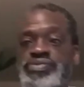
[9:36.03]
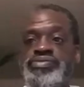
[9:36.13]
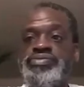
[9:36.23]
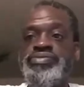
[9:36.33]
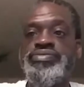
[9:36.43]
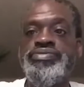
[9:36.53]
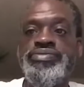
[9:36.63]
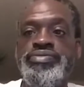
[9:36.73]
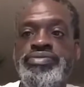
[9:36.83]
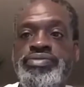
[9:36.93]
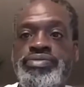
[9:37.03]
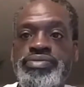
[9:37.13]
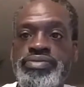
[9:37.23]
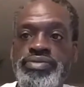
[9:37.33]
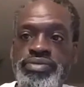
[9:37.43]

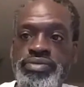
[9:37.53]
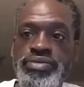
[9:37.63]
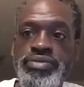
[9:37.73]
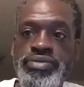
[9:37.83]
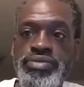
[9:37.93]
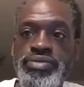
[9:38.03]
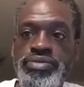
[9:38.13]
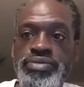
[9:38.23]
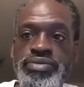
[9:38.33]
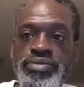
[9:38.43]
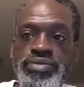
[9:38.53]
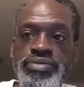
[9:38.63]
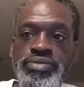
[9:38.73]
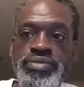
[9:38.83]
(silence)